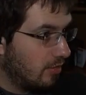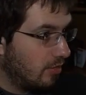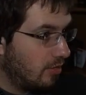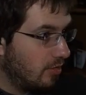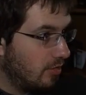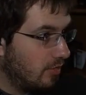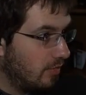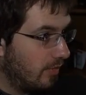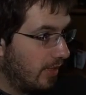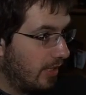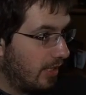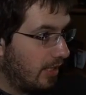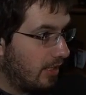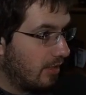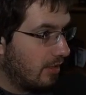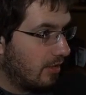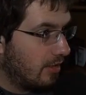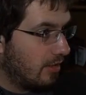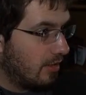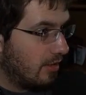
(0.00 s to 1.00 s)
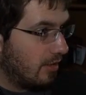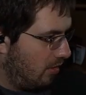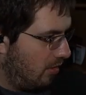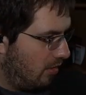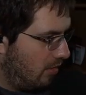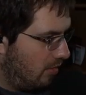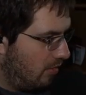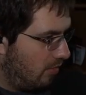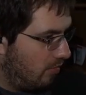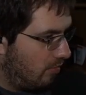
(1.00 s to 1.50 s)
doing
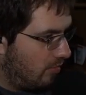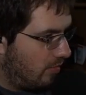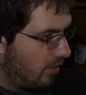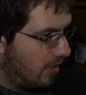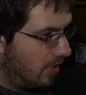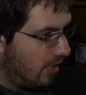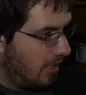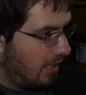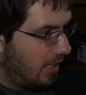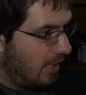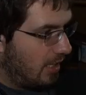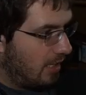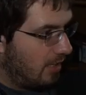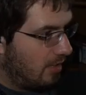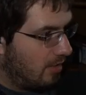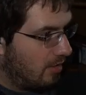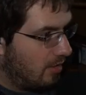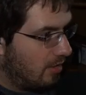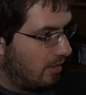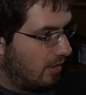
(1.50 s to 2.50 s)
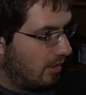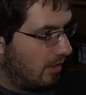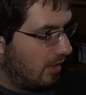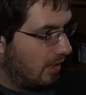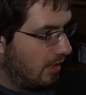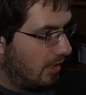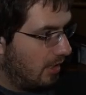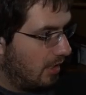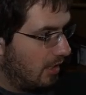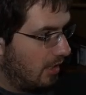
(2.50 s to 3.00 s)
okay.
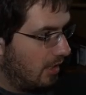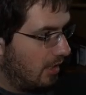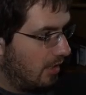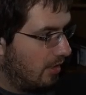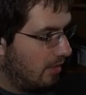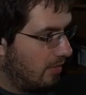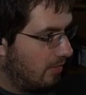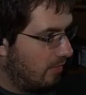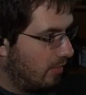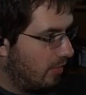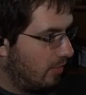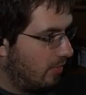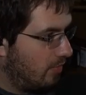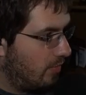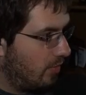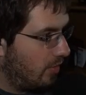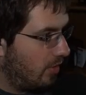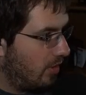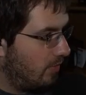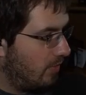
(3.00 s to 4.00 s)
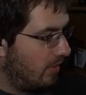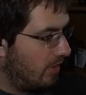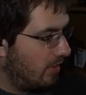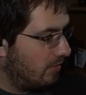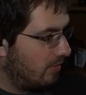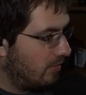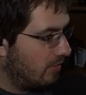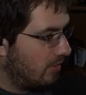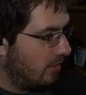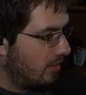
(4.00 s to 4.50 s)
Uh, well, we're gonna be
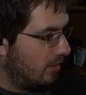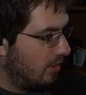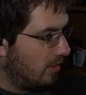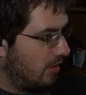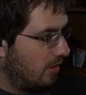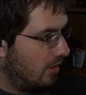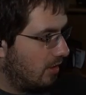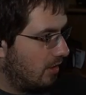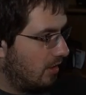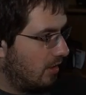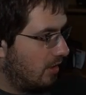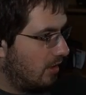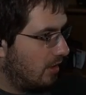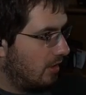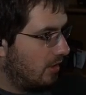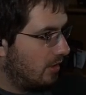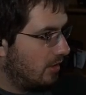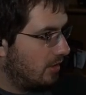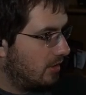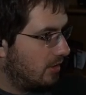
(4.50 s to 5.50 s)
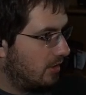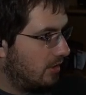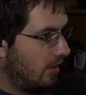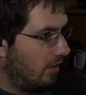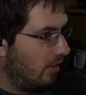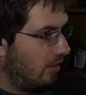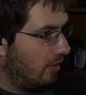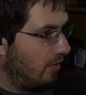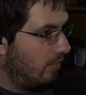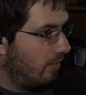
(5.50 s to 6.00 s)

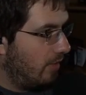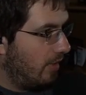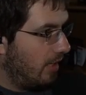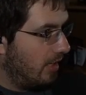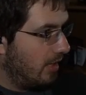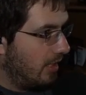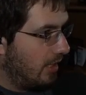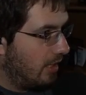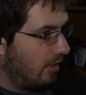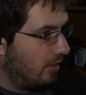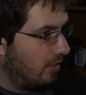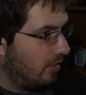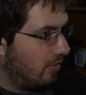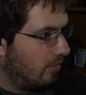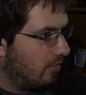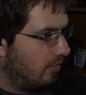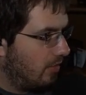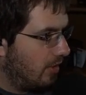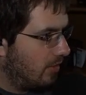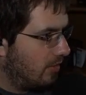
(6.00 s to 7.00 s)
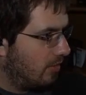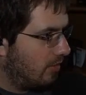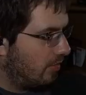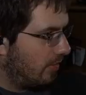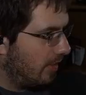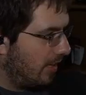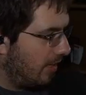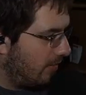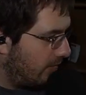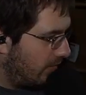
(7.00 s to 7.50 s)
sawing away there. Wait, so
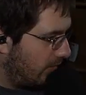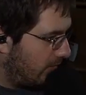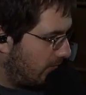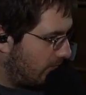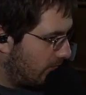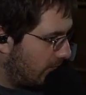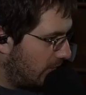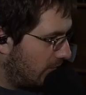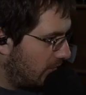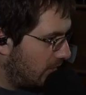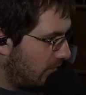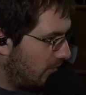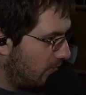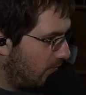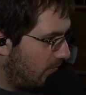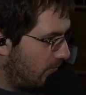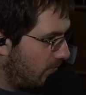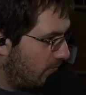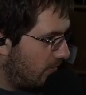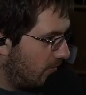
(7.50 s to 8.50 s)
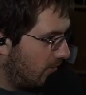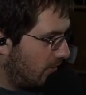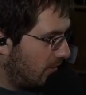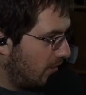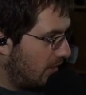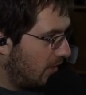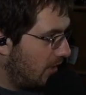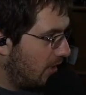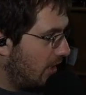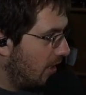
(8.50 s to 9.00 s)
how, wait, why aren't these?
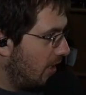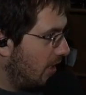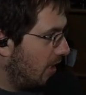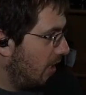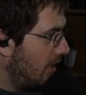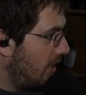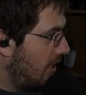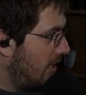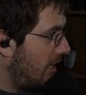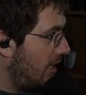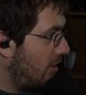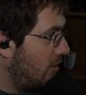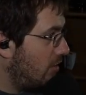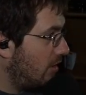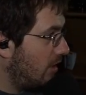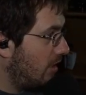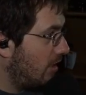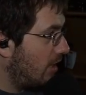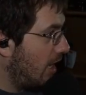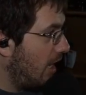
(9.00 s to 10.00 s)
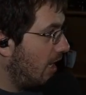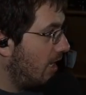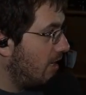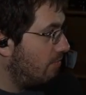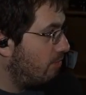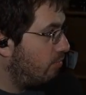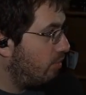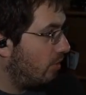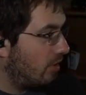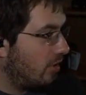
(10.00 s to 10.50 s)
Can you like
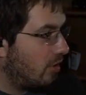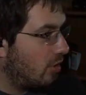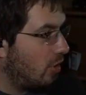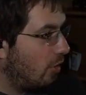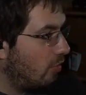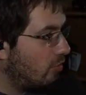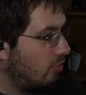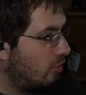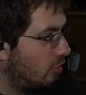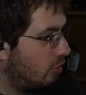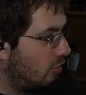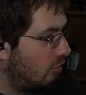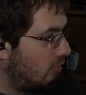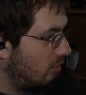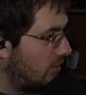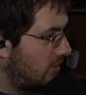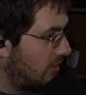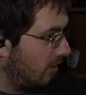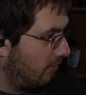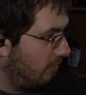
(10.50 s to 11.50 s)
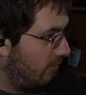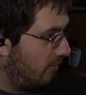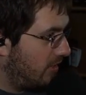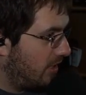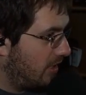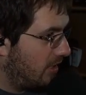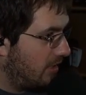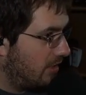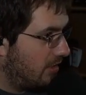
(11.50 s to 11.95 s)
unemploy? Go do something.